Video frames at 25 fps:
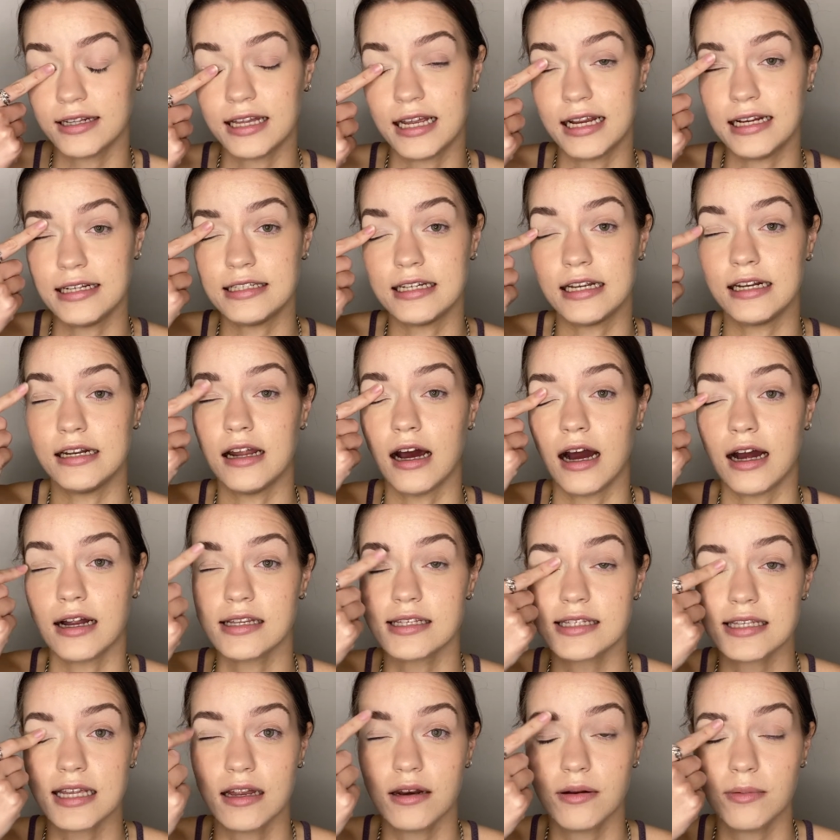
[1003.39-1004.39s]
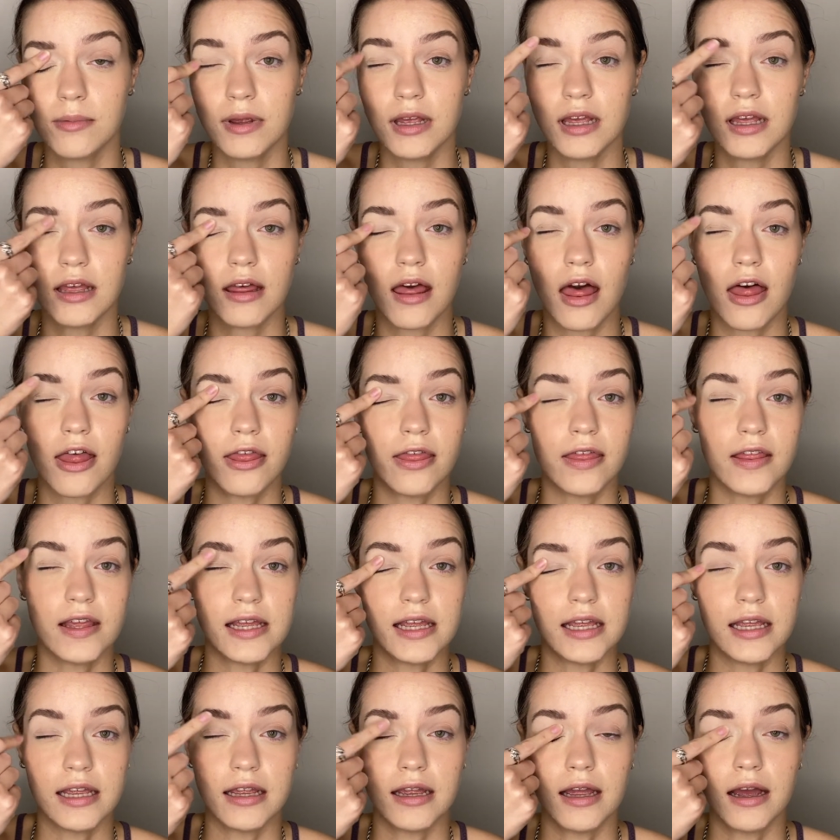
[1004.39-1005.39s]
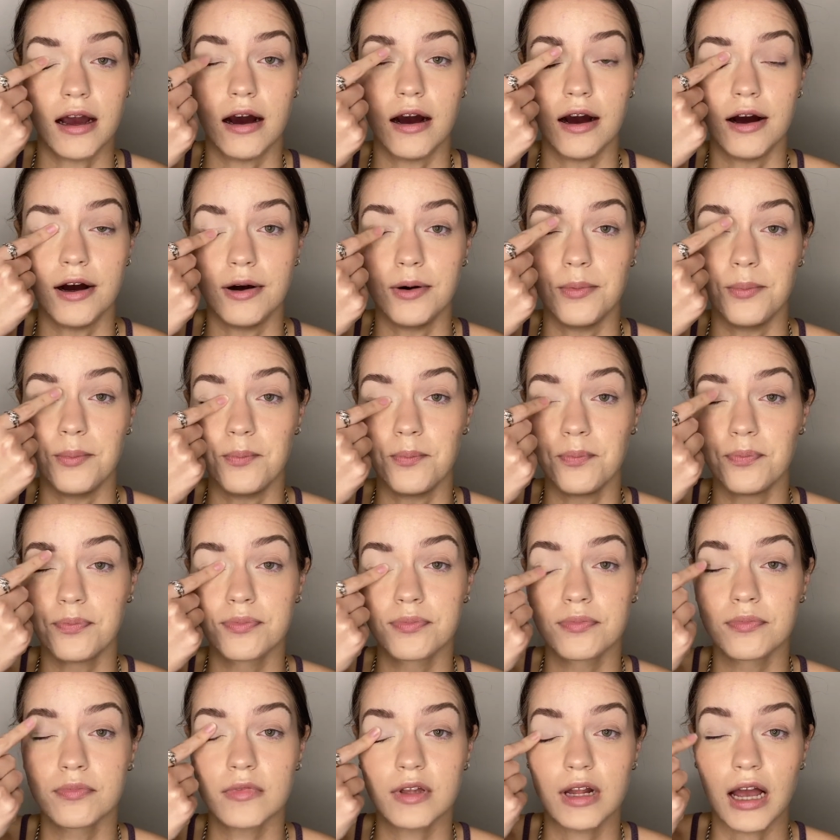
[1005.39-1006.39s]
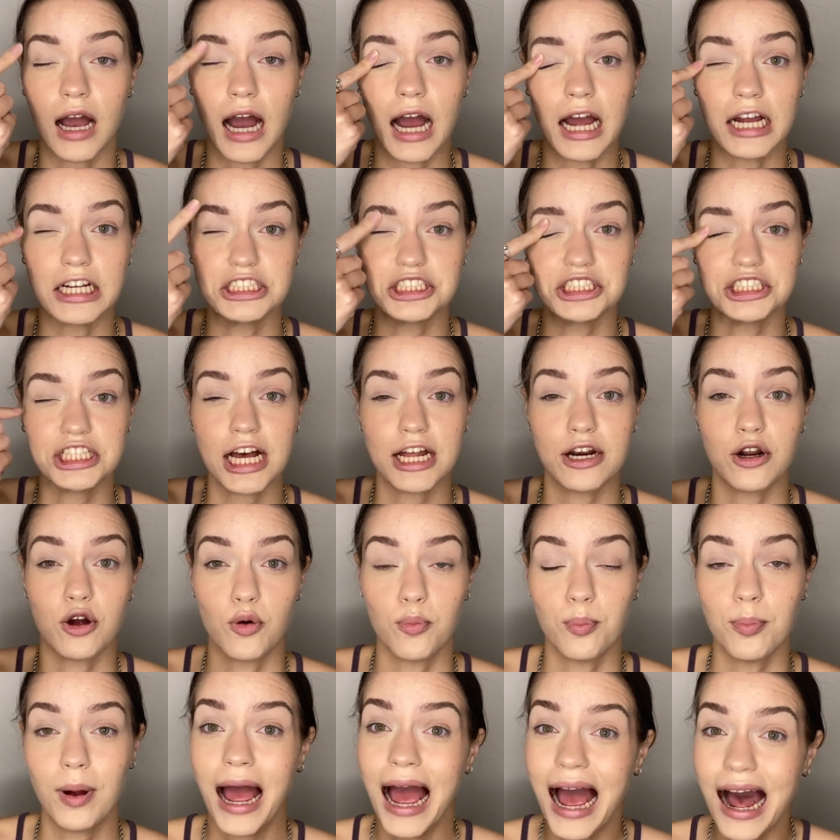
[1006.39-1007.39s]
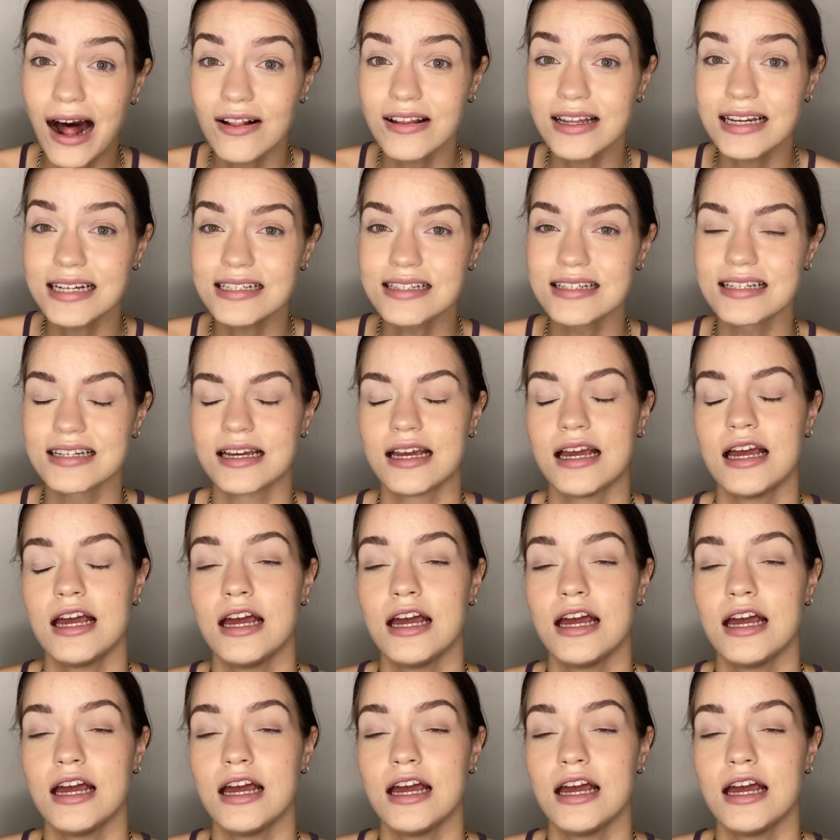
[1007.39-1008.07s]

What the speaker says: They did not send me the eyeshadow palette.